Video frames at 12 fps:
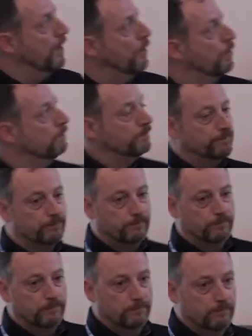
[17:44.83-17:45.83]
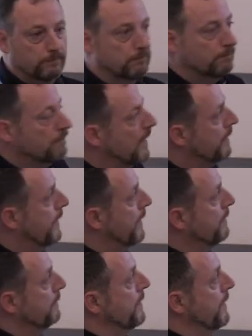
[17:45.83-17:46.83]
No.
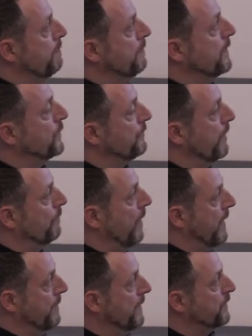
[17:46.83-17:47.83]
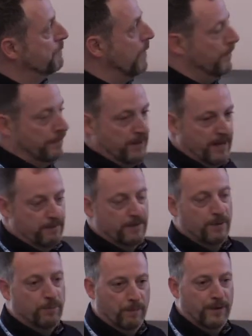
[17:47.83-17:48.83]
They needn't be strict white. In this model,
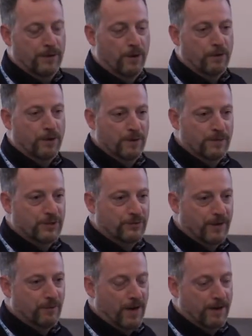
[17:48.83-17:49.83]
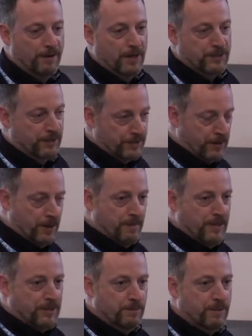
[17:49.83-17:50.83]
they're probably not going to be strict white noise. There's going to
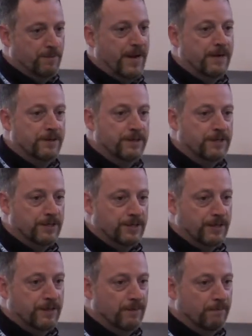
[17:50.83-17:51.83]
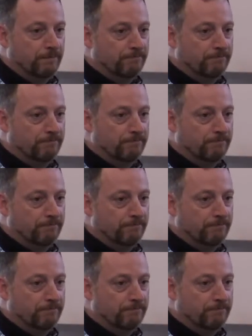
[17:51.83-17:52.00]
be some dependencies in them.